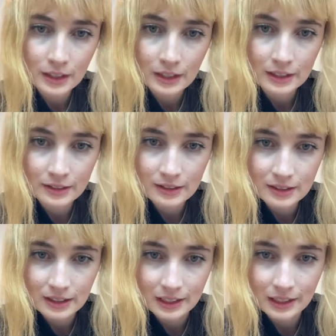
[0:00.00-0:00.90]
Let's
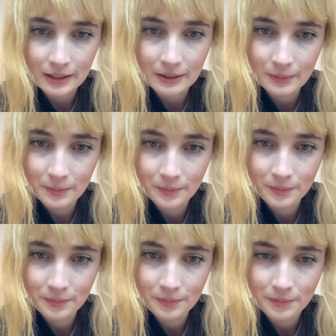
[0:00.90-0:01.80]
see.
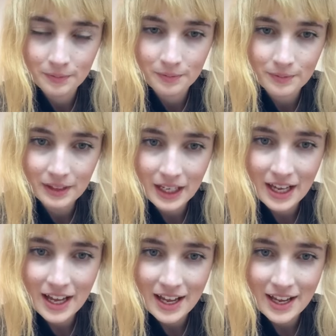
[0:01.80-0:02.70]

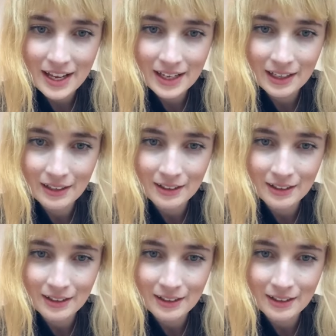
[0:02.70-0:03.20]
Yay!